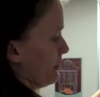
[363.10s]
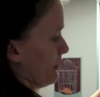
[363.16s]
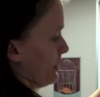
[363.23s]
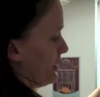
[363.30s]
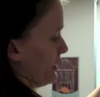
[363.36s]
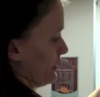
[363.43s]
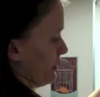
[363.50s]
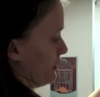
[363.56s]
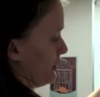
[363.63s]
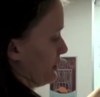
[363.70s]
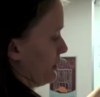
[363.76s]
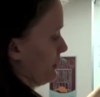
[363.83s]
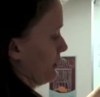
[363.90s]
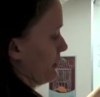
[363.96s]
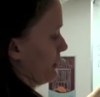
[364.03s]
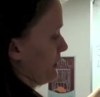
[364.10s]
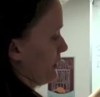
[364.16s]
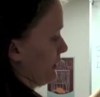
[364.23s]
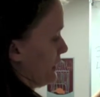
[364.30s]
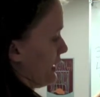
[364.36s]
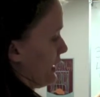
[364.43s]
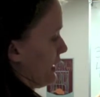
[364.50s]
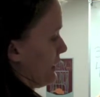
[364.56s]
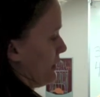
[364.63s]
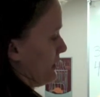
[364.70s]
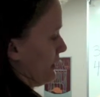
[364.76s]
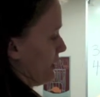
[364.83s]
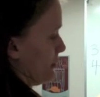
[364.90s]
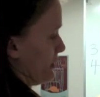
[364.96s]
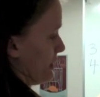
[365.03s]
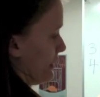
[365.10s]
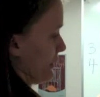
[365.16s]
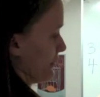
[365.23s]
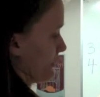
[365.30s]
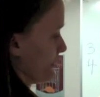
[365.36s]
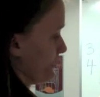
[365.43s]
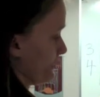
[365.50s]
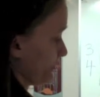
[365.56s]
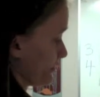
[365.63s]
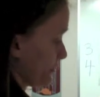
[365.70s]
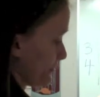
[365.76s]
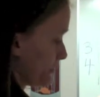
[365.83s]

and I'm putting the end up here.